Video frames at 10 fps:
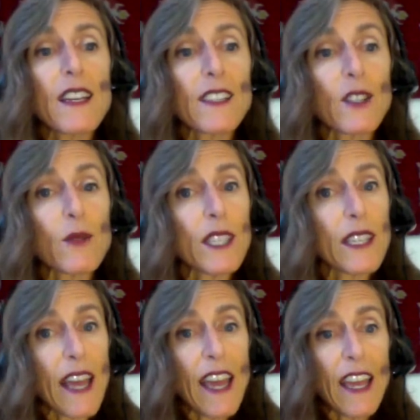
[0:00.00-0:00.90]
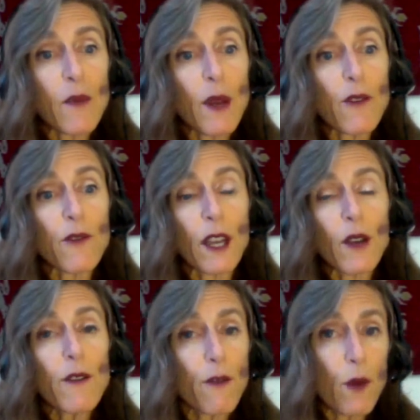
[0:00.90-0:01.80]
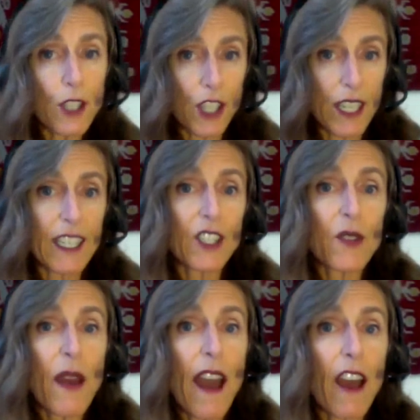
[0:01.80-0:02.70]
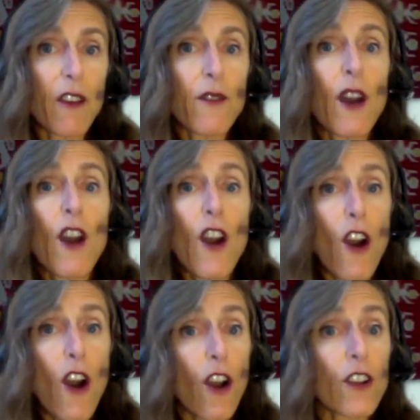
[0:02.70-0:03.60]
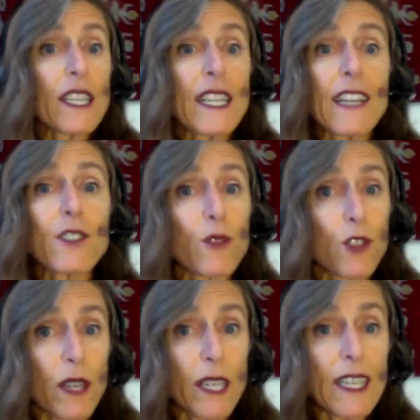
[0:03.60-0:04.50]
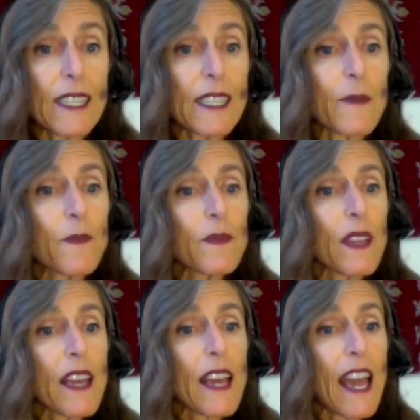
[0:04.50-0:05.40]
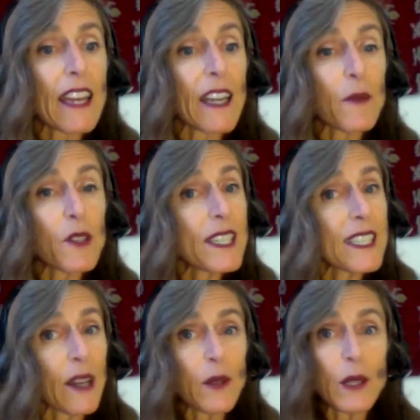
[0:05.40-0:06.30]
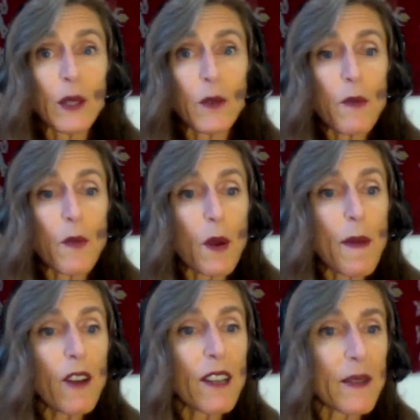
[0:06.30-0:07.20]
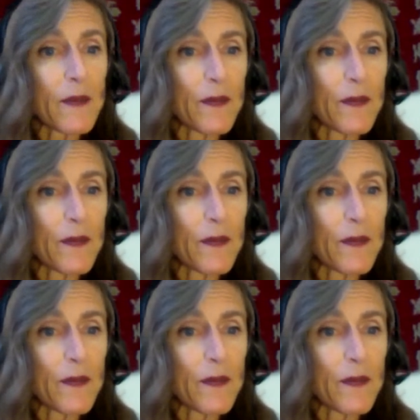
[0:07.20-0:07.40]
So today we are very fortunate to have Ari Nessel join us, and I'm going to tell you a little bit more about him.